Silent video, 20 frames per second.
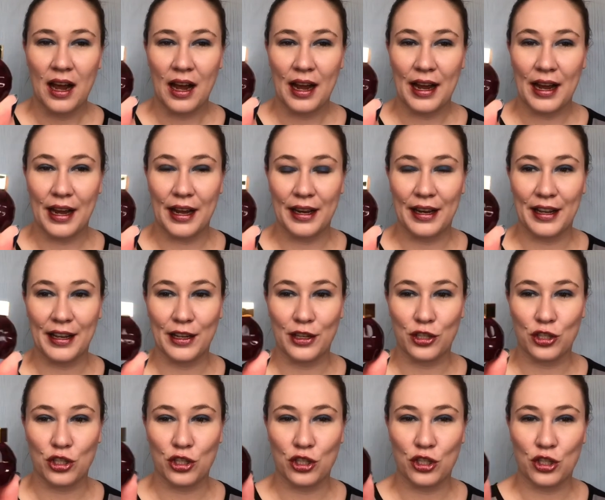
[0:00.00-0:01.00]
it is
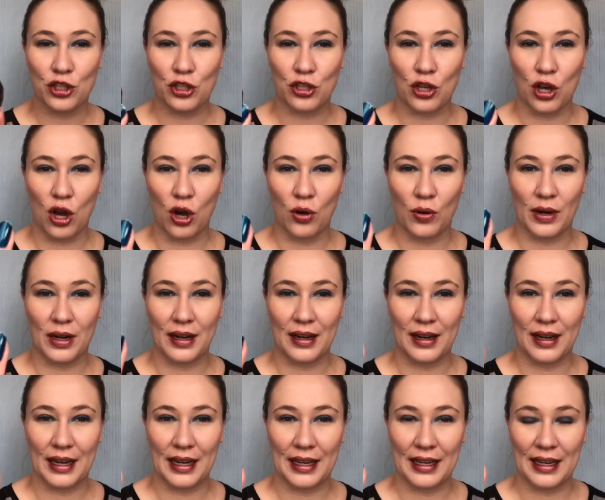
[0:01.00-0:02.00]
so
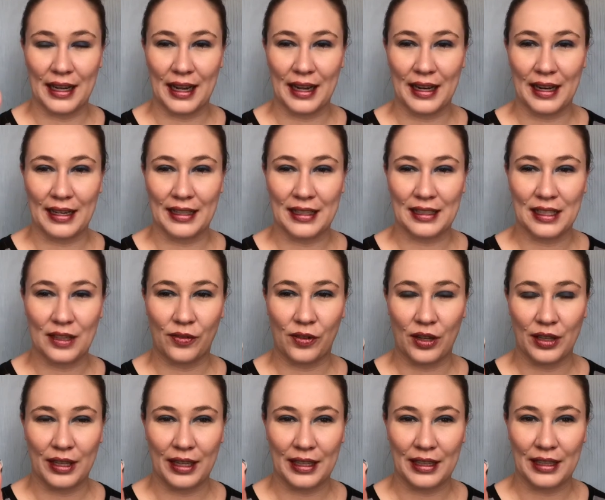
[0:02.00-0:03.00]
good and it does have all
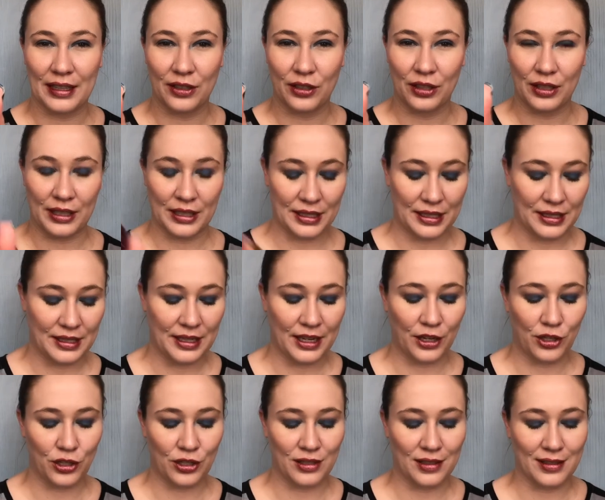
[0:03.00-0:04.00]
like the little
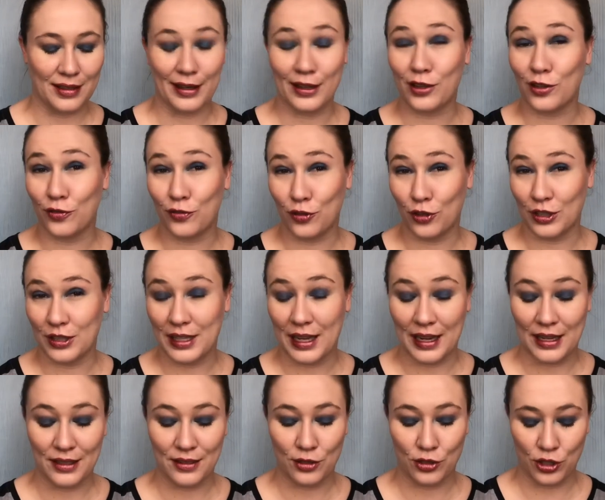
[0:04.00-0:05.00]
indentations like the
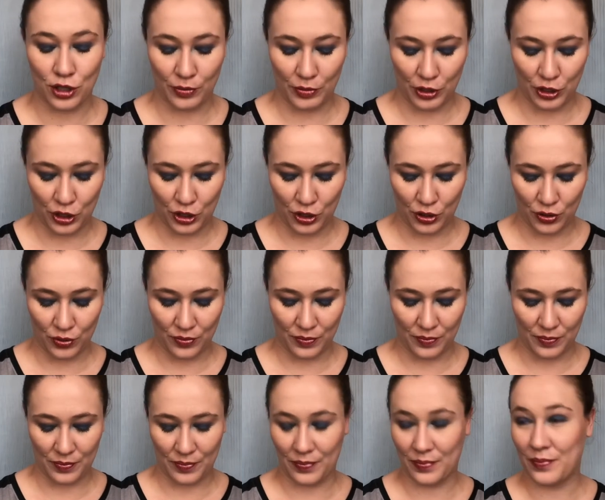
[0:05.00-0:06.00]
full-size Jimmy Choo
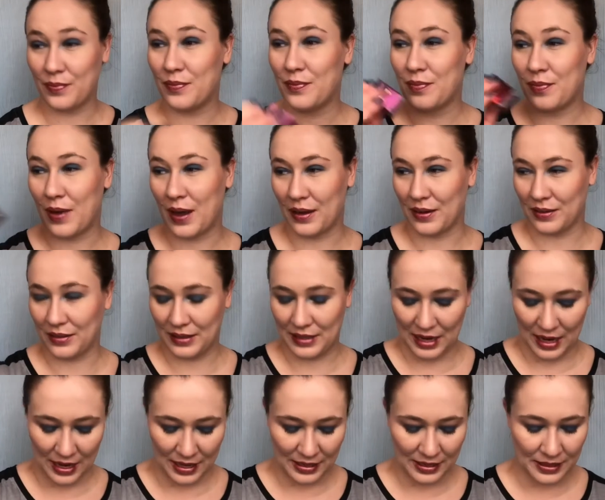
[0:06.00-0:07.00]
bottle
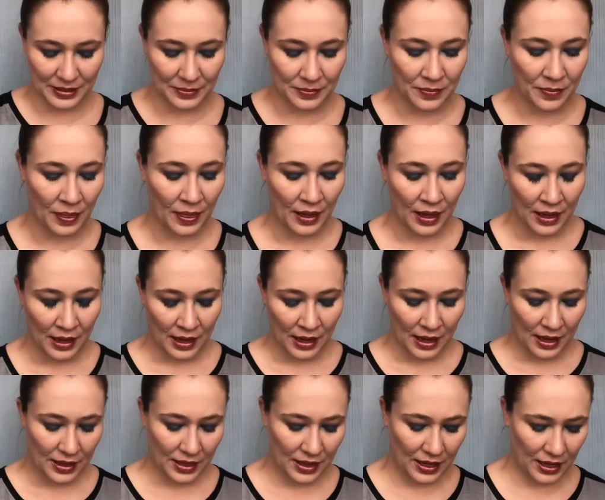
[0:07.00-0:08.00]
does
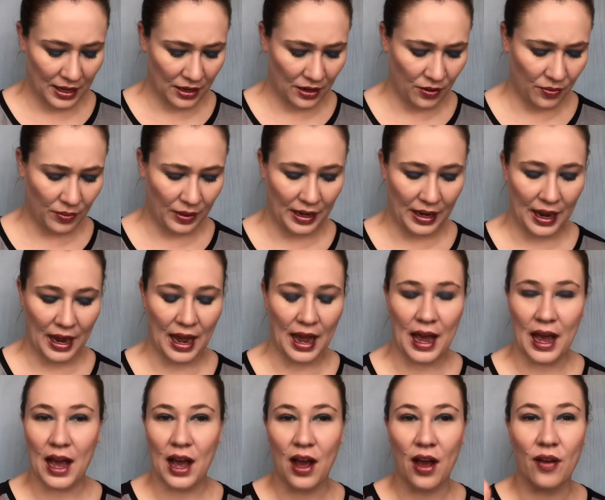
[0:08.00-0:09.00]
then we
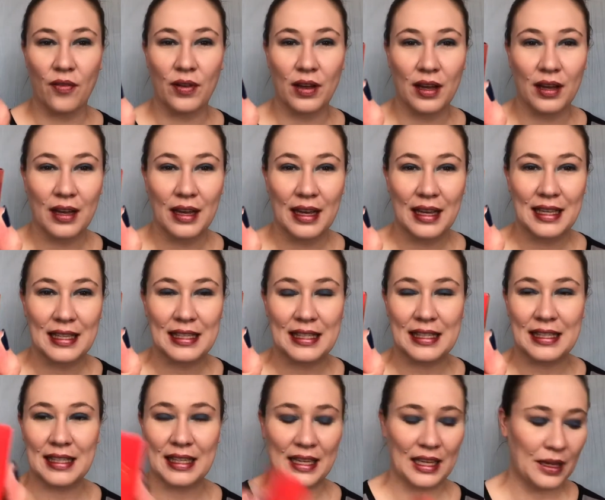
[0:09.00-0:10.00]
have
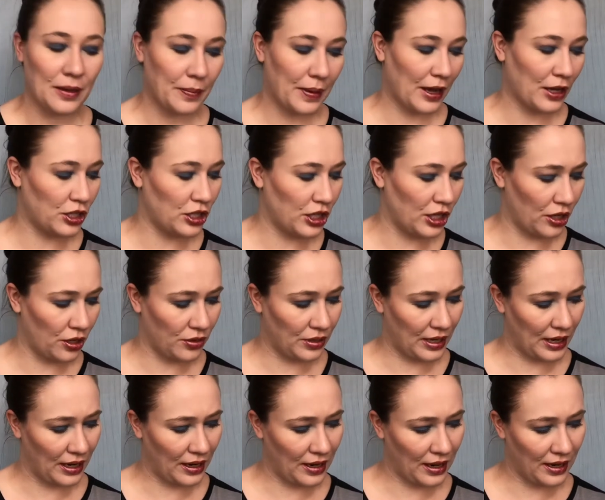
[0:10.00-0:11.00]
Si
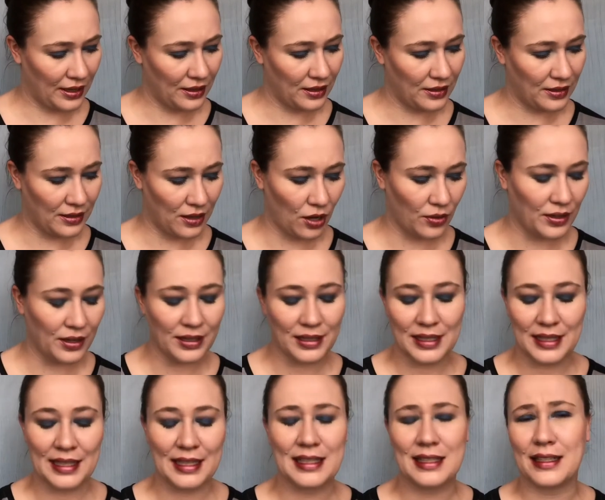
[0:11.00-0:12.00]
Passione. I, oh, there's
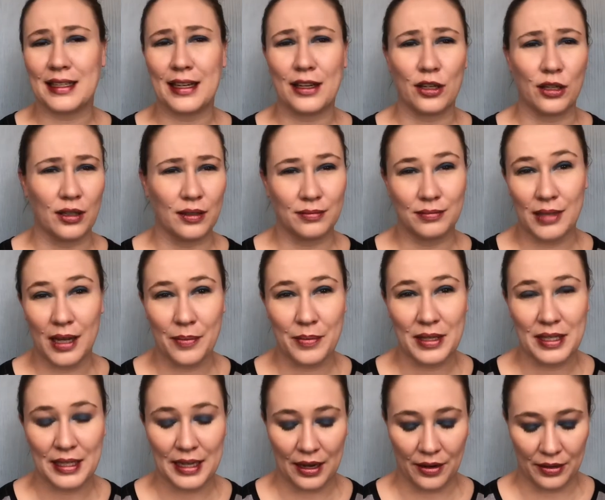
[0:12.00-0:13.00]
six in here. I
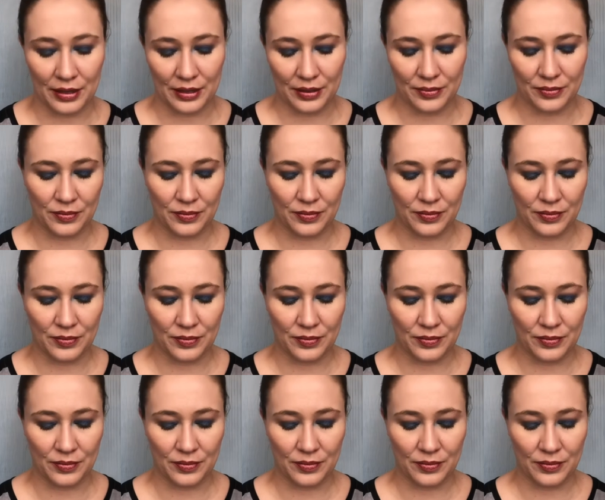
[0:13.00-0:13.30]
miscounted.